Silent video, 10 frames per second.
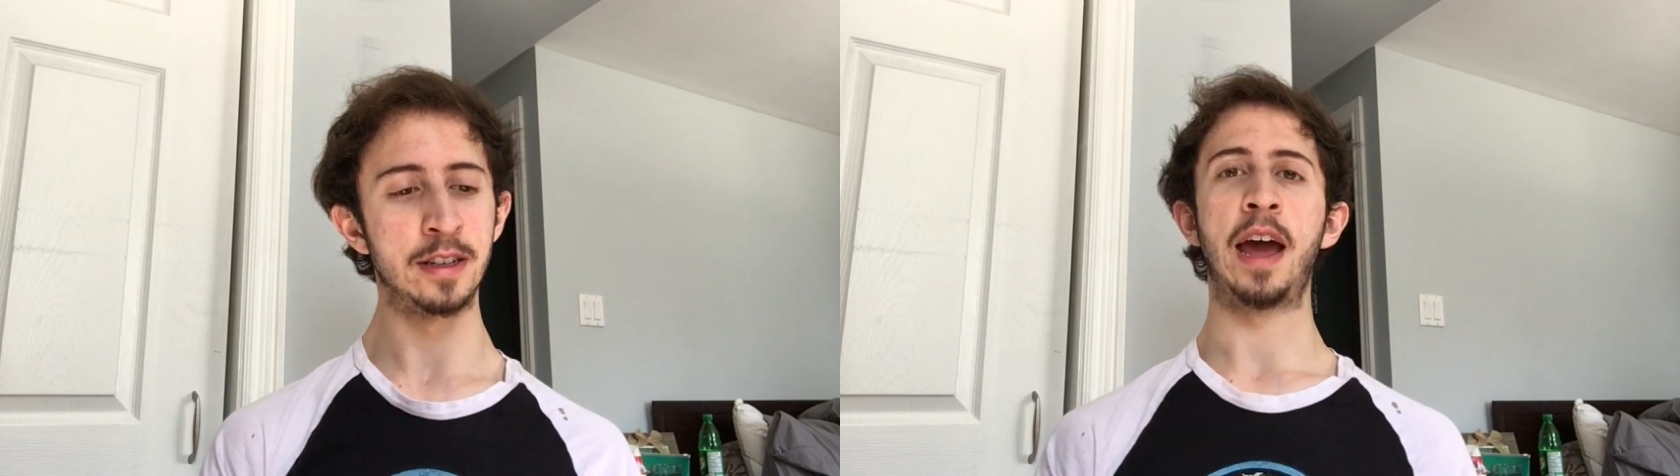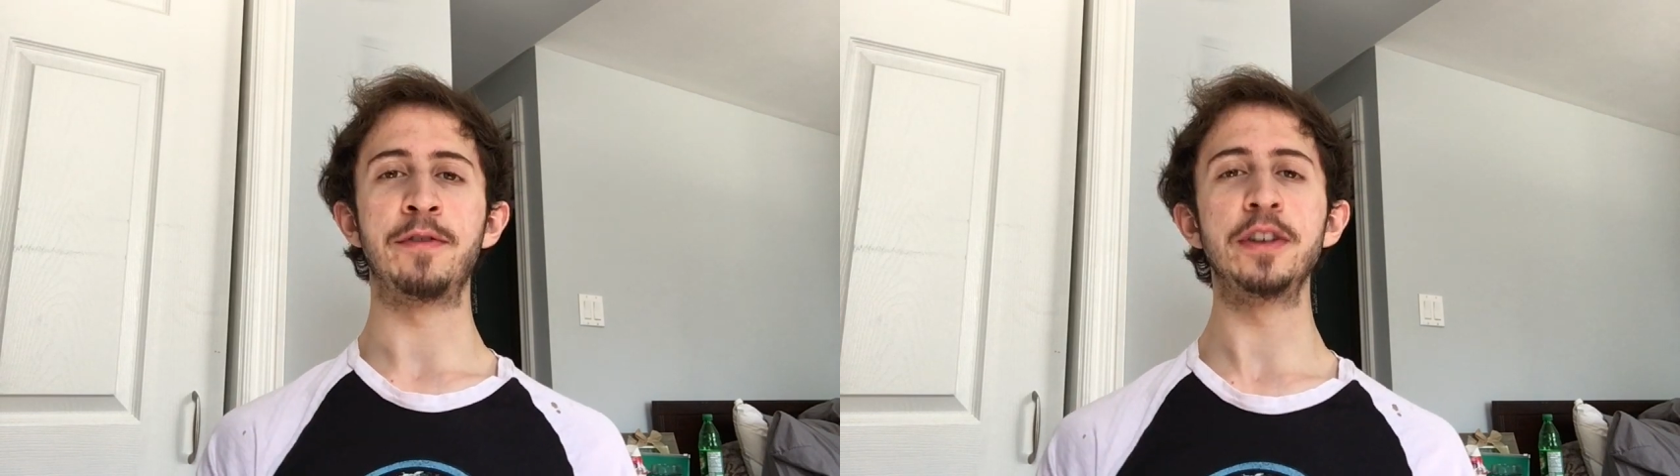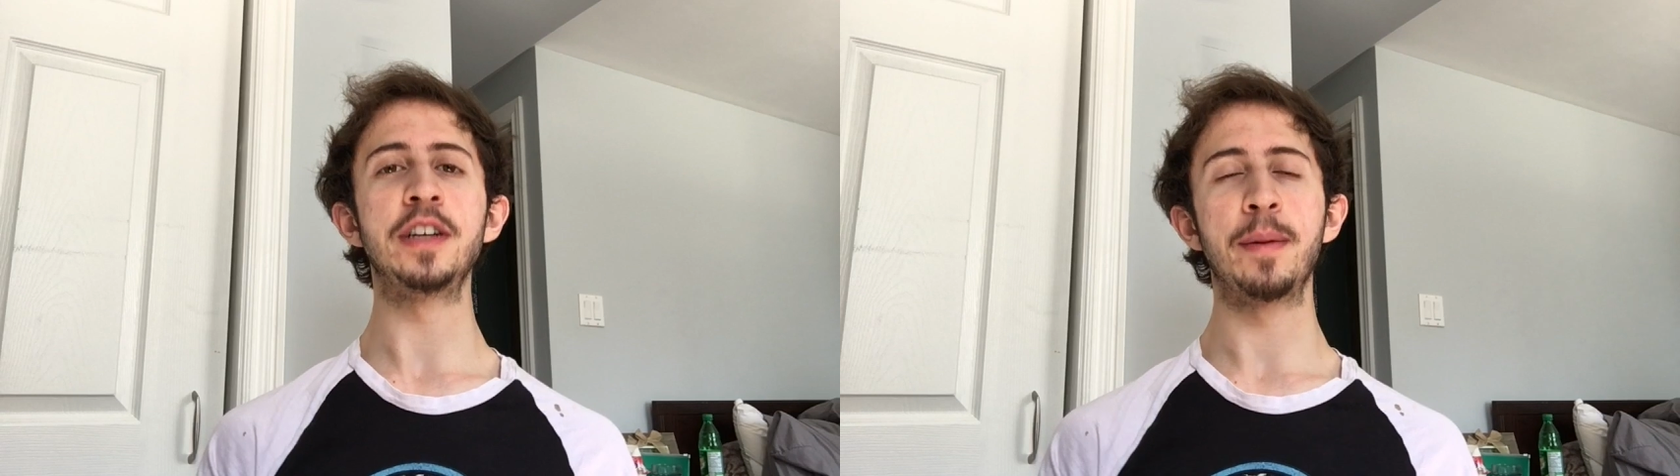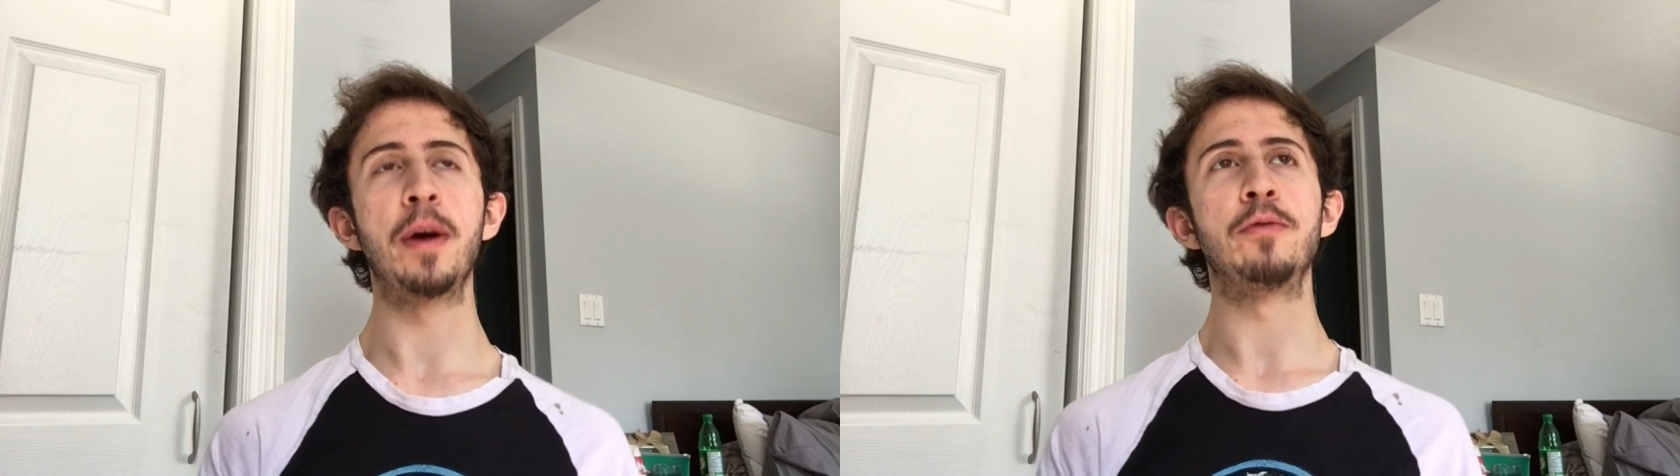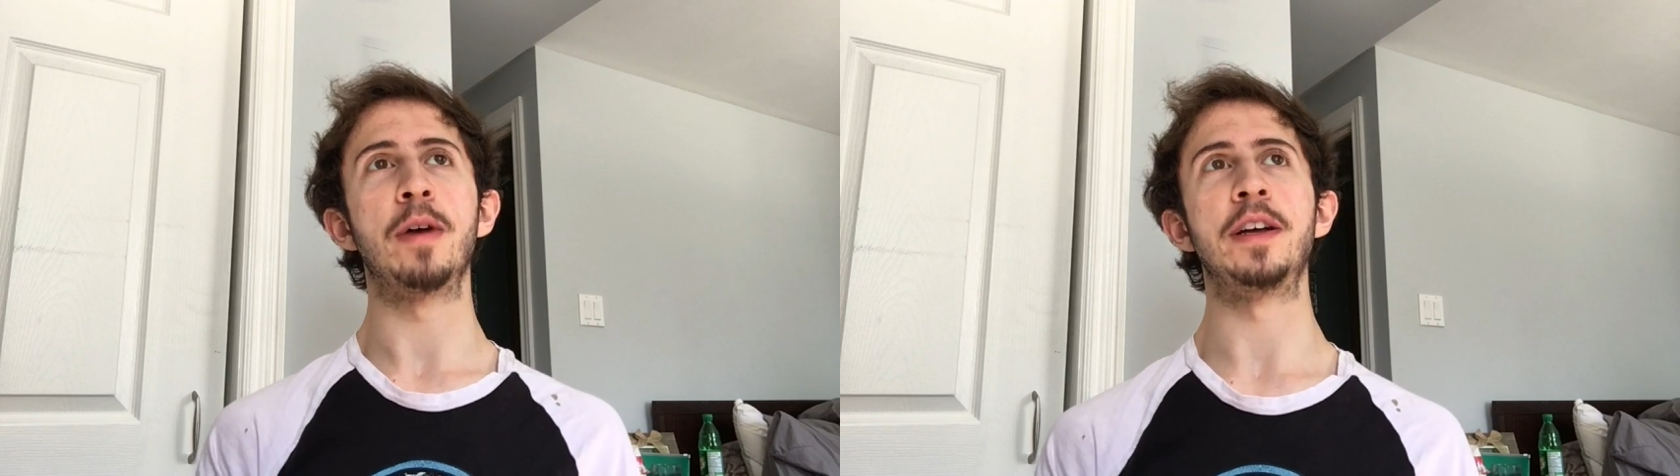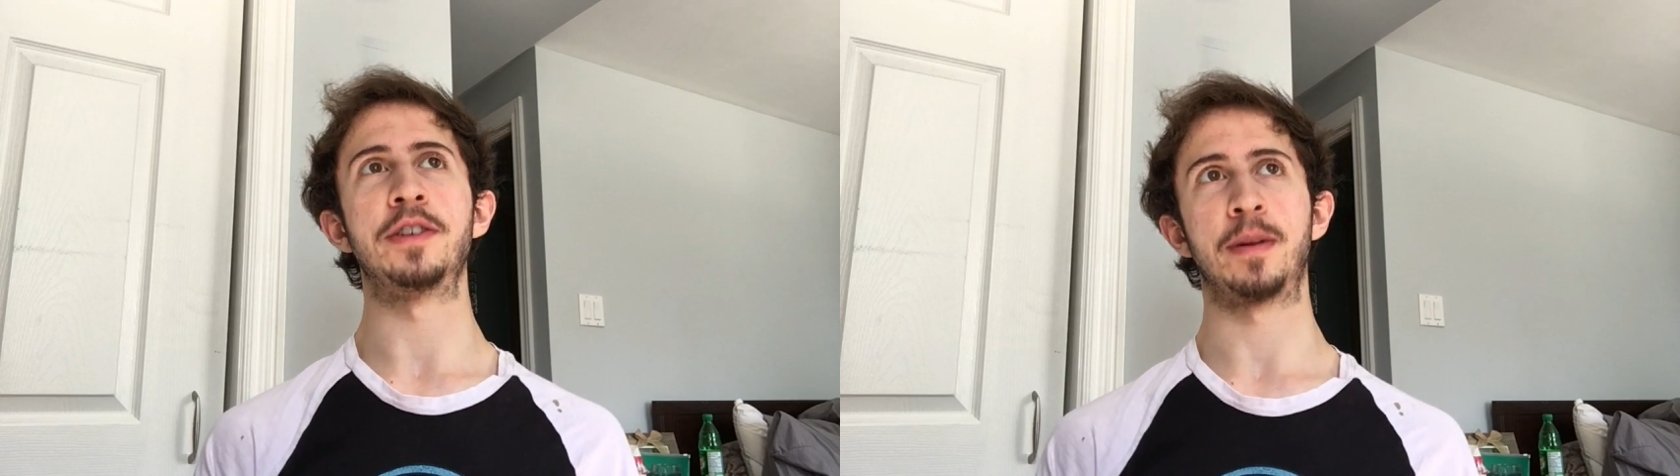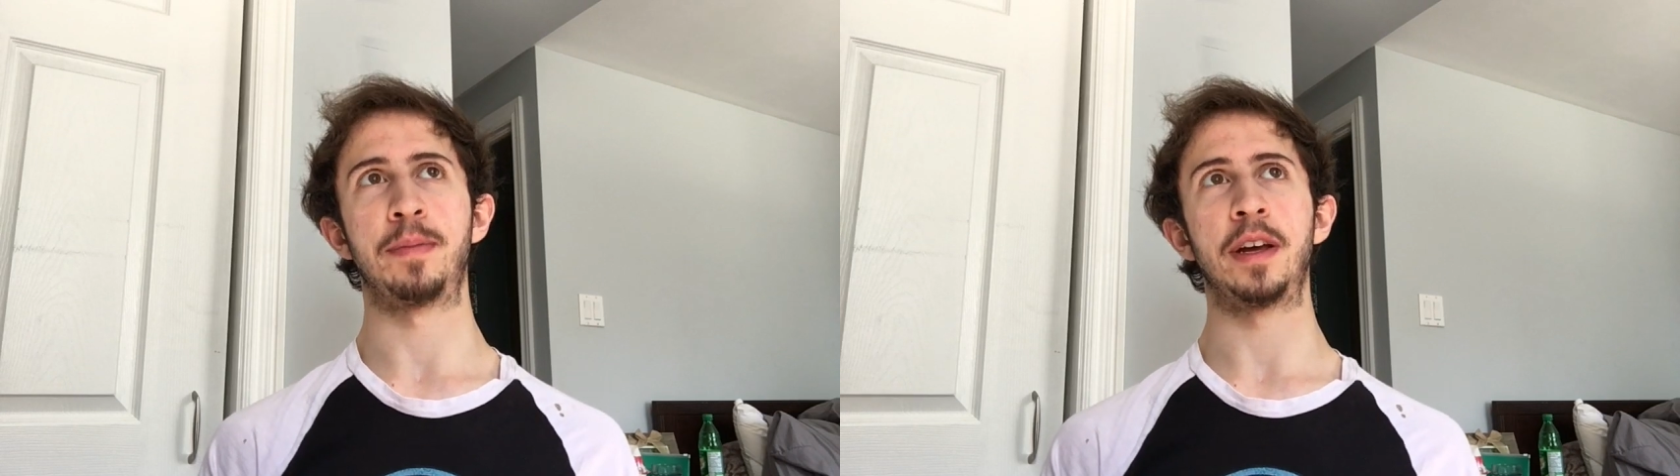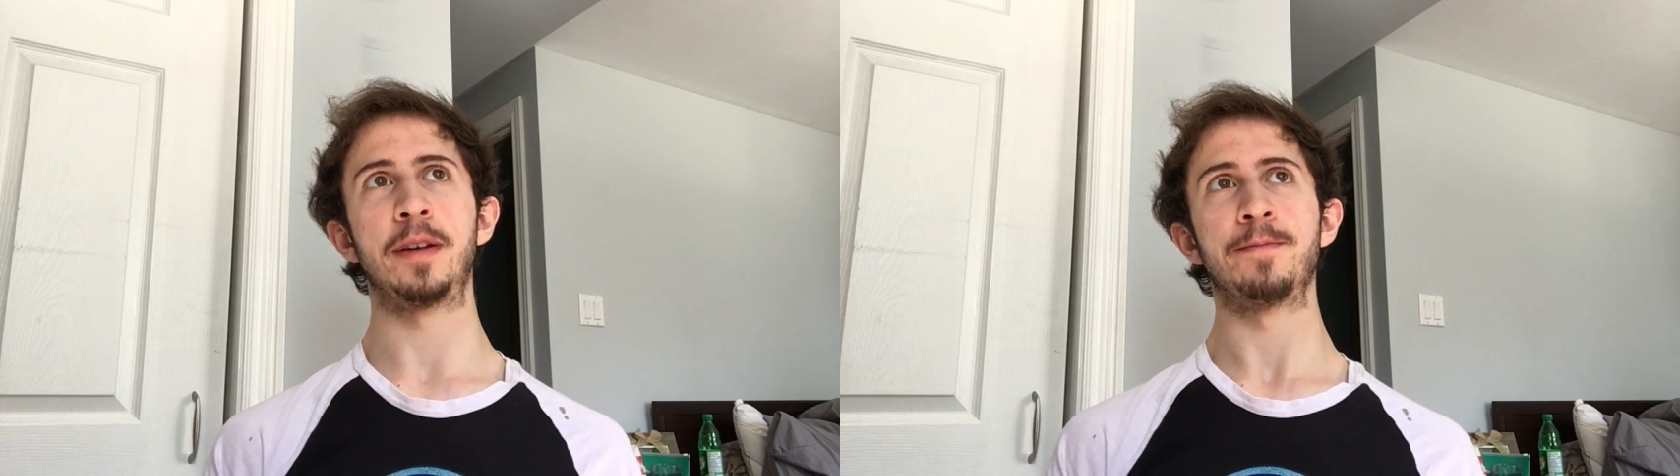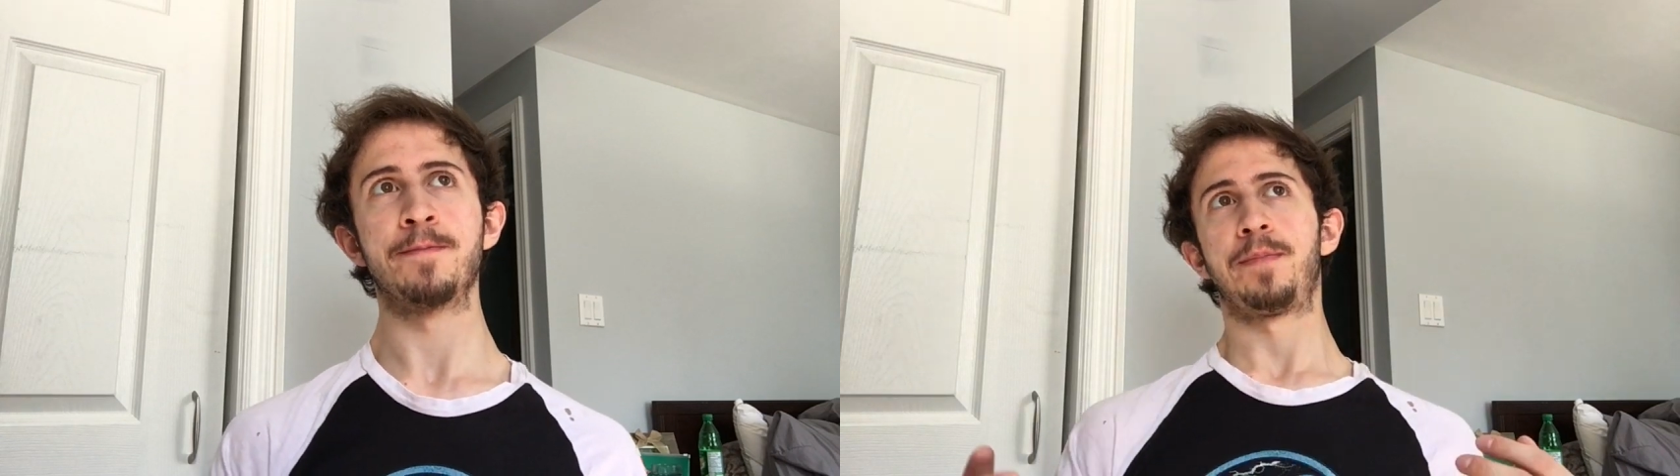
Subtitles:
Every time I would write something,